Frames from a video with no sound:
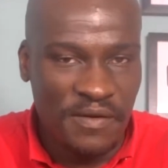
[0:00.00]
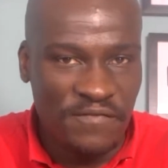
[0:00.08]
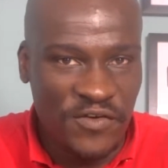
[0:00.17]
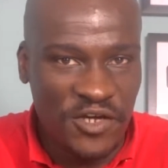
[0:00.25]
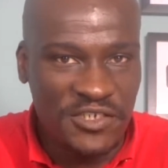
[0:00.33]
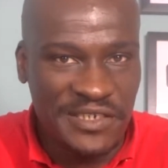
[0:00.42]

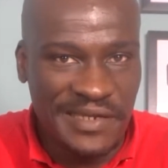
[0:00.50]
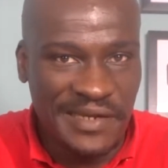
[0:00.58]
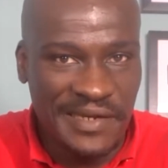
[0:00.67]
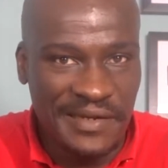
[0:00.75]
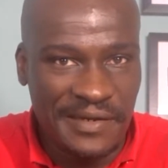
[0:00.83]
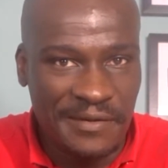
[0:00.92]

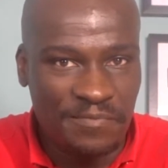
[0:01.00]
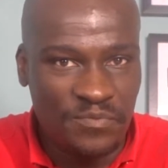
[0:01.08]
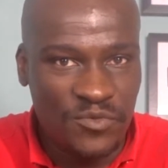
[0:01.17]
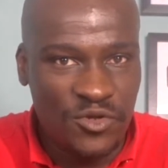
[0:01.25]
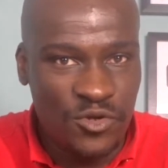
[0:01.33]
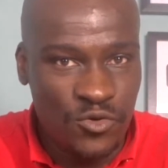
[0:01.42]
firstly,
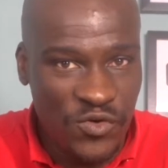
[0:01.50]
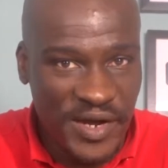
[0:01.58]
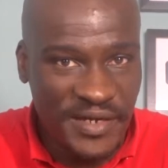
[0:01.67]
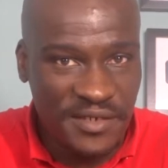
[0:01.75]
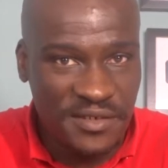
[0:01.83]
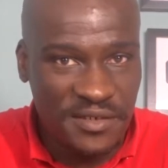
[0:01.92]

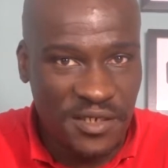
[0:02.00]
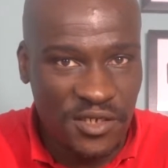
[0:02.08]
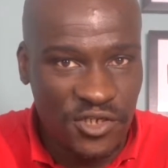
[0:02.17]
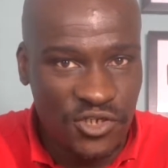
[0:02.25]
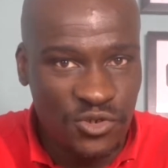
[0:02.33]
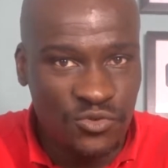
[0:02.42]
curate
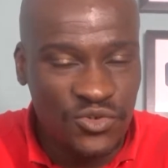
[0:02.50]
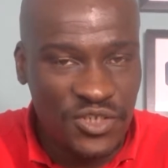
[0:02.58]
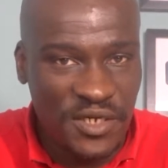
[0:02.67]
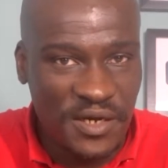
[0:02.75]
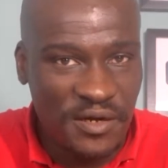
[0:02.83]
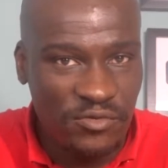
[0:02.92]

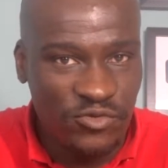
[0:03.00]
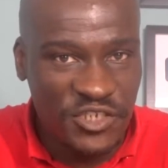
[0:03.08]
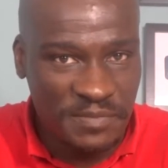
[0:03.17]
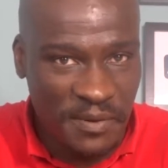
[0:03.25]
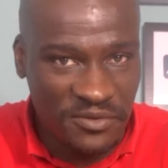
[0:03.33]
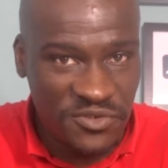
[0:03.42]
user
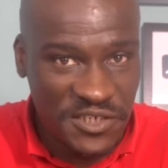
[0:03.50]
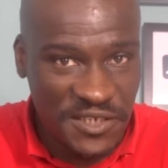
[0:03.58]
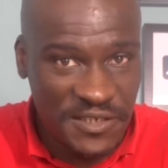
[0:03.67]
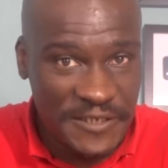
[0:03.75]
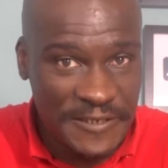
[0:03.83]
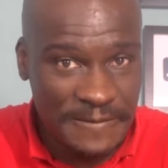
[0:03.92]

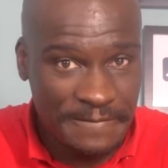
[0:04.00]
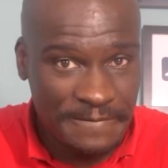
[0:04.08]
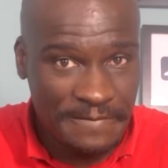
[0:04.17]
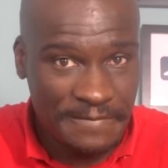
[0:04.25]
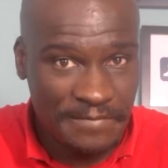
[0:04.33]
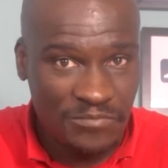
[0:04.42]
responses,
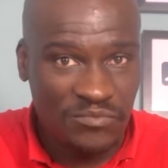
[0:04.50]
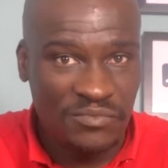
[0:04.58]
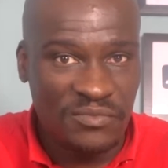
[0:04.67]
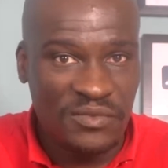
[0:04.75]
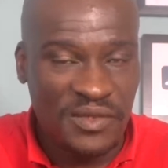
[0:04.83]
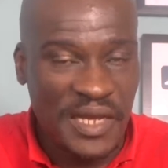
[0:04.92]

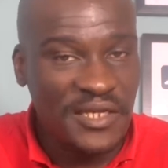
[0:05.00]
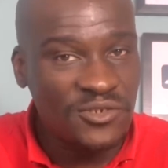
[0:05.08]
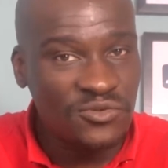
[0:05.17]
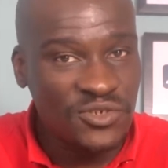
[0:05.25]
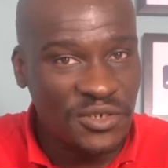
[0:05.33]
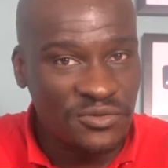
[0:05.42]
and
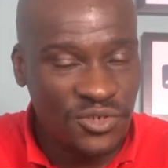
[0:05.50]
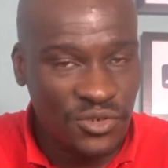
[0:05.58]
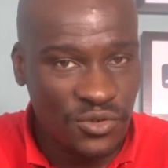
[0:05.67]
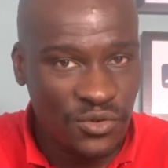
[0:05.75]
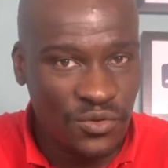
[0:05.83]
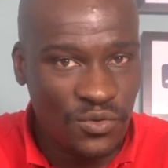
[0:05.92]
also
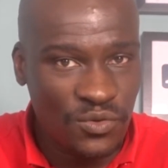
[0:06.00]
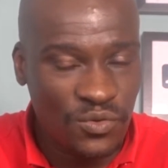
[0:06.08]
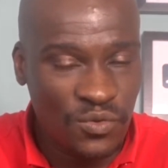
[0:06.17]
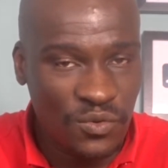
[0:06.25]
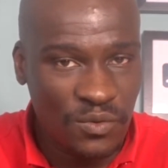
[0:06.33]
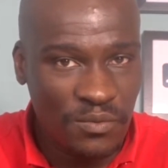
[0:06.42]

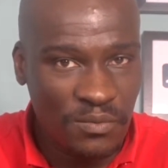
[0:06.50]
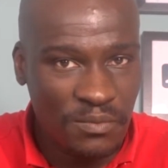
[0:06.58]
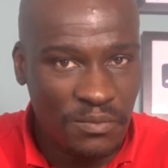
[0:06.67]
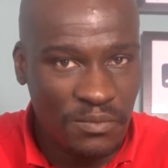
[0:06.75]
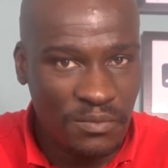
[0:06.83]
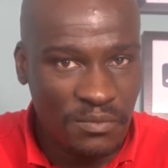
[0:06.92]
to
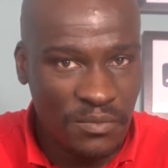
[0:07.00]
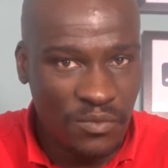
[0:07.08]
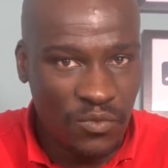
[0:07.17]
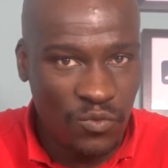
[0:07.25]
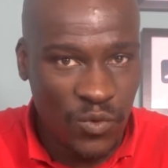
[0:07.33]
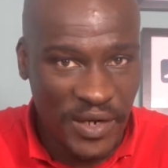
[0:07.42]

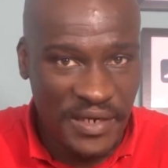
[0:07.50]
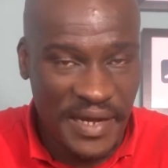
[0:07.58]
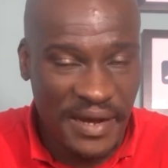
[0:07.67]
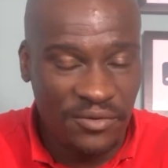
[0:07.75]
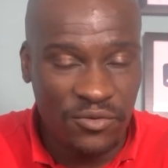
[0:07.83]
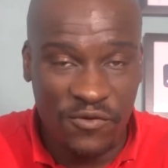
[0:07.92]
weed
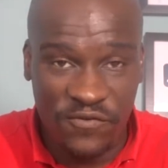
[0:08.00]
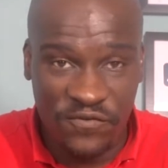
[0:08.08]
out or